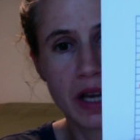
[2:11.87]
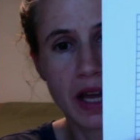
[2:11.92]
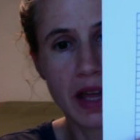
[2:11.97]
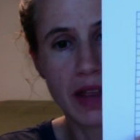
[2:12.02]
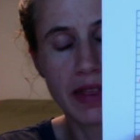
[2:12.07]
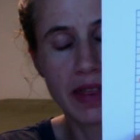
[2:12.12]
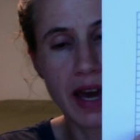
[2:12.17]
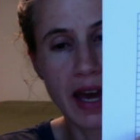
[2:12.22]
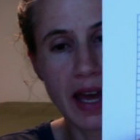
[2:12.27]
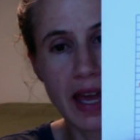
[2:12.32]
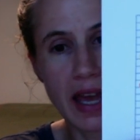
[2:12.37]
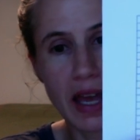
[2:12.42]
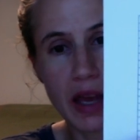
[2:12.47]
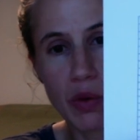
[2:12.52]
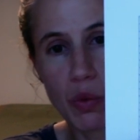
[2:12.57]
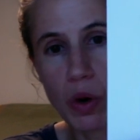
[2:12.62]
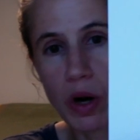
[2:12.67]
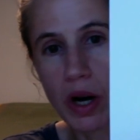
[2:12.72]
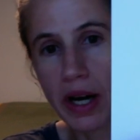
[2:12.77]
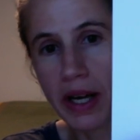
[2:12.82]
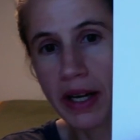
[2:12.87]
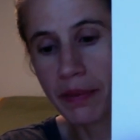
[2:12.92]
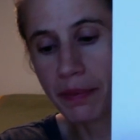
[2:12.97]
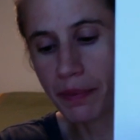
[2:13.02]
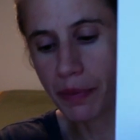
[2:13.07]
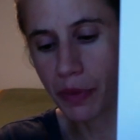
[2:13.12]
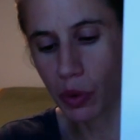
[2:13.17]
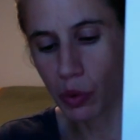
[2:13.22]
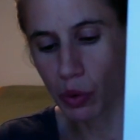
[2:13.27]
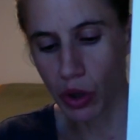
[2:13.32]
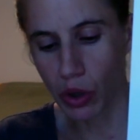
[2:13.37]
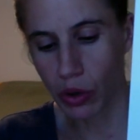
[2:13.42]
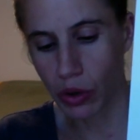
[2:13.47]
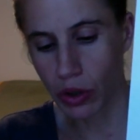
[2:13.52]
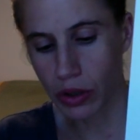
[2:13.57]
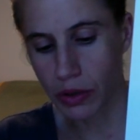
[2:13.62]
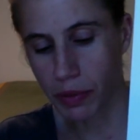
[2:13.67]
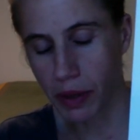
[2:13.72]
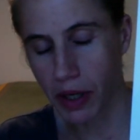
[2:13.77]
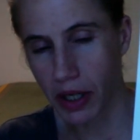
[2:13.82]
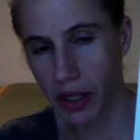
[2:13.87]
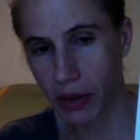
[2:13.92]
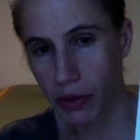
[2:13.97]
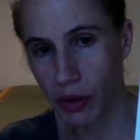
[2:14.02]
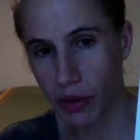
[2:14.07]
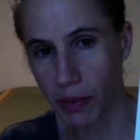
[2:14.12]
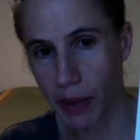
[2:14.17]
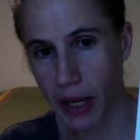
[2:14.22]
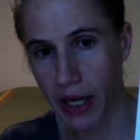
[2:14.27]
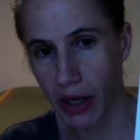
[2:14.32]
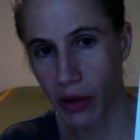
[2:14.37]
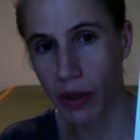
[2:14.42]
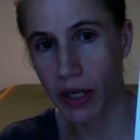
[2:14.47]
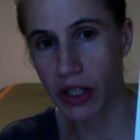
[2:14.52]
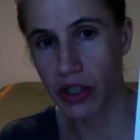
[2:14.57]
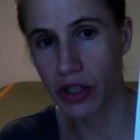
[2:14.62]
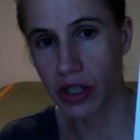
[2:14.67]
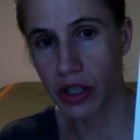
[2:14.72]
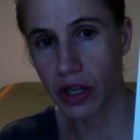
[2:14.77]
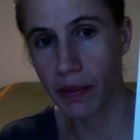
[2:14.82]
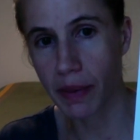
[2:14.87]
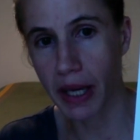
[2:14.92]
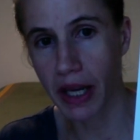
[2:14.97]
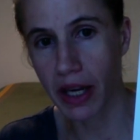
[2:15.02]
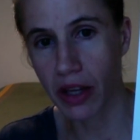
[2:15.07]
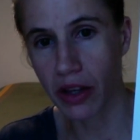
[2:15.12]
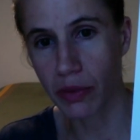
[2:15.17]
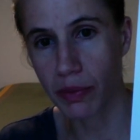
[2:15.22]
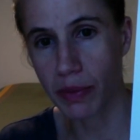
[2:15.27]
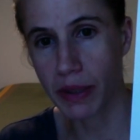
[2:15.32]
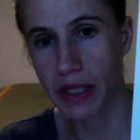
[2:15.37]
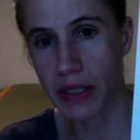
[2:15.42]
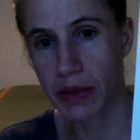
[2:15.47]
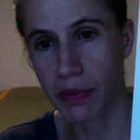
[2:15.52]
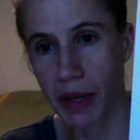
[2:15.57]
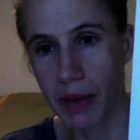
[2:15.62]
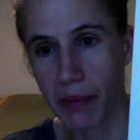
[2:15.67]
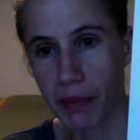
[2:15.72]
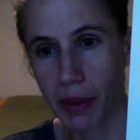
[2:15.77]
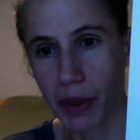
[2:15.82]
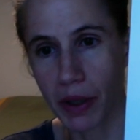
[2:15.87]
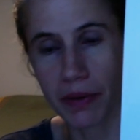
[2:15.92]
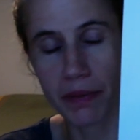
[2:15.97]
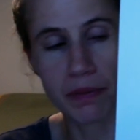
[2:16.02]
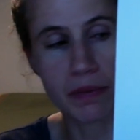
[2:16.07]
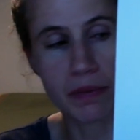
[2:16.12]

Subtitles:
and that A1 will correspond with my equation on my other piece of paper.